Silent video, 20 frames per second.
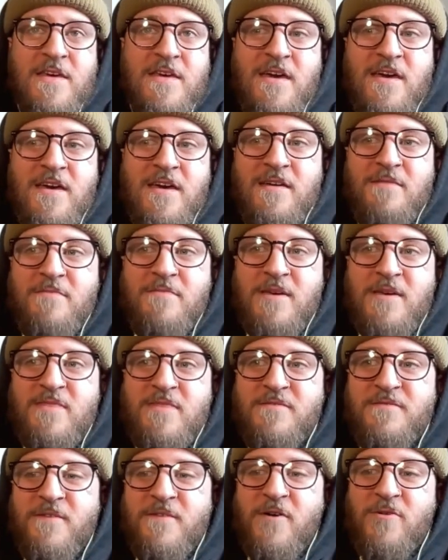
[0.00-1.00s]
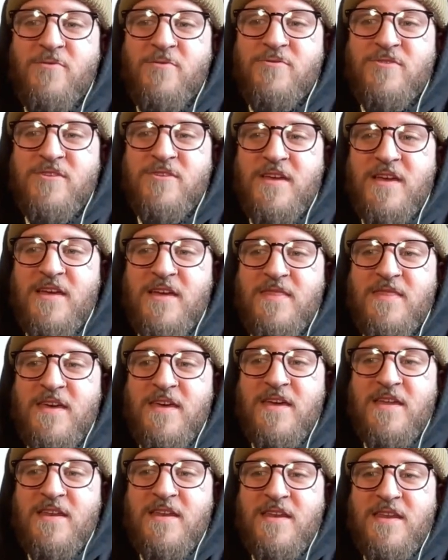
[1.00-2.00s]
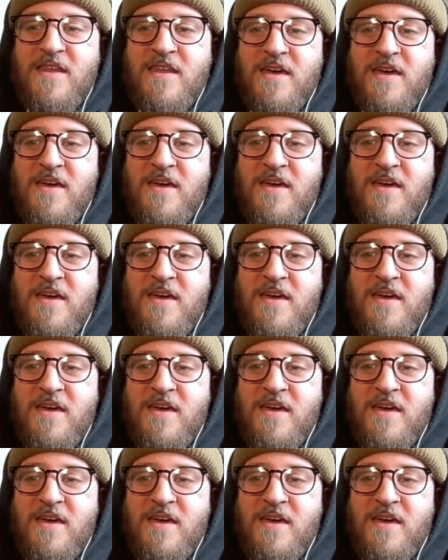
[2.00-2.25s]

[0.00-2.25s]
in the fold, and then